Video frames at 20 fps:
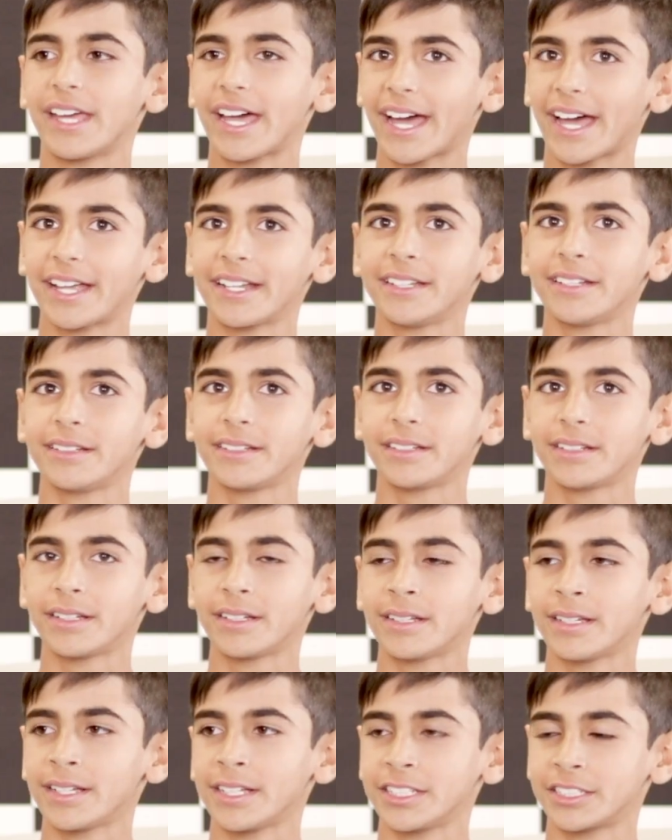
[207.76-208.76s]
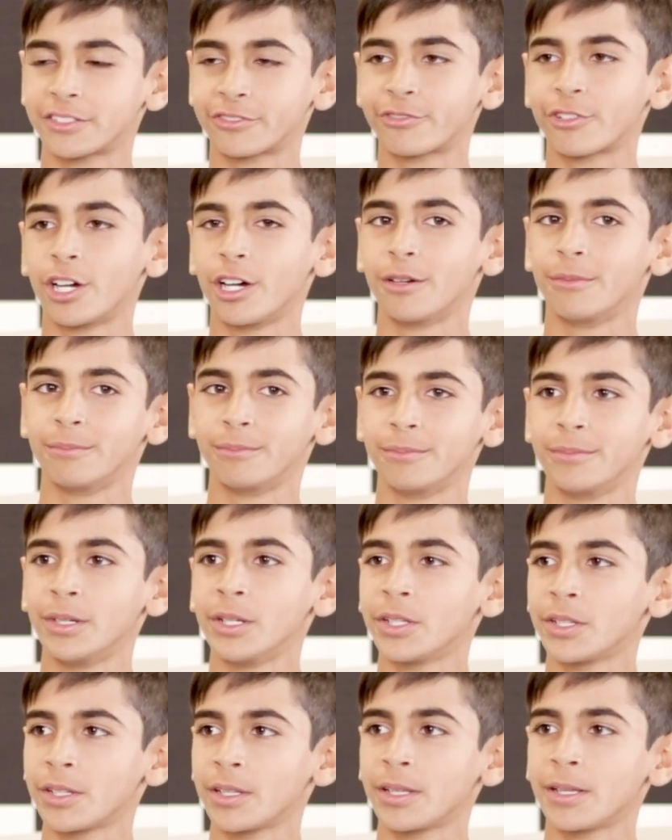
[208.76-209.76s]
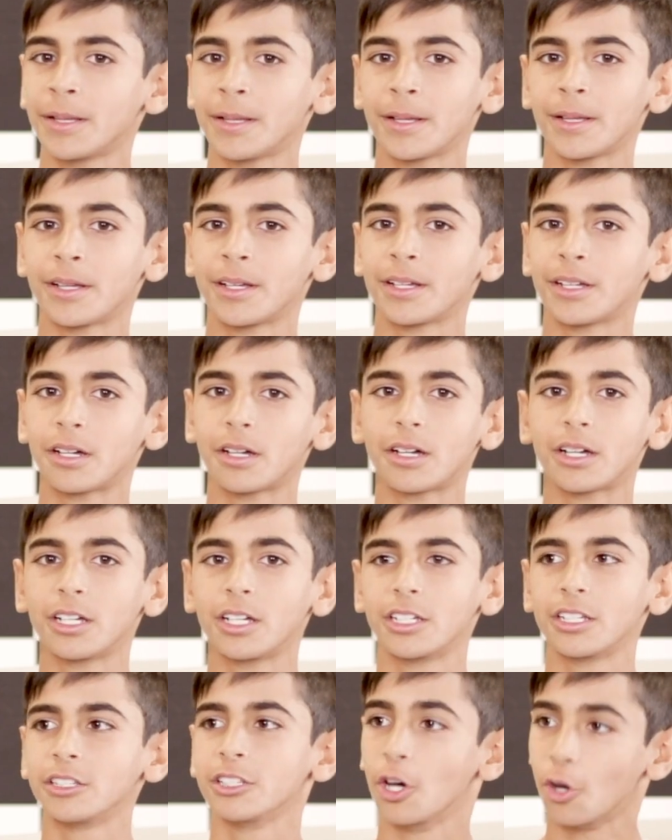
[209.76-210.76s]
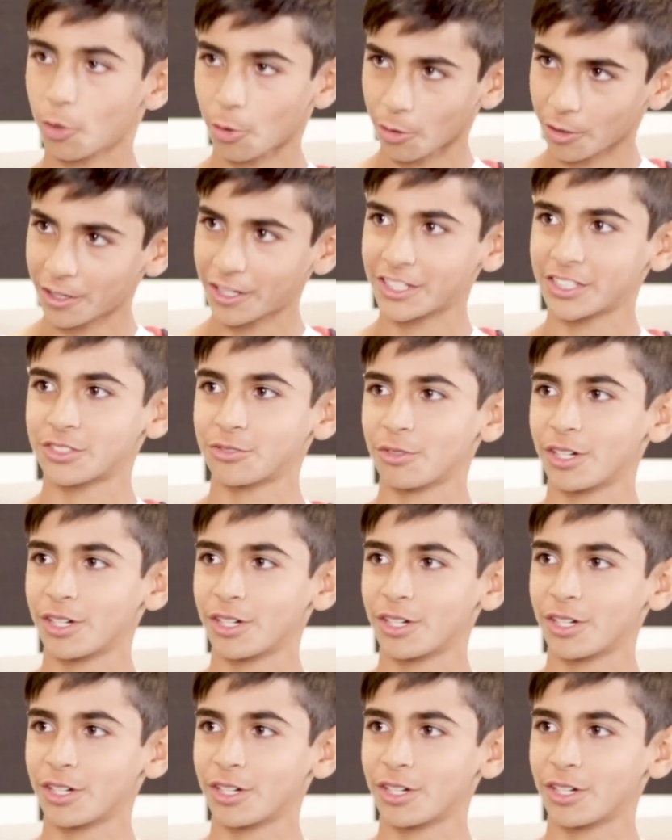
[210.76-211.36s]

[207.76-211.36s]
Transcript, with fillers: dad is from Lahore as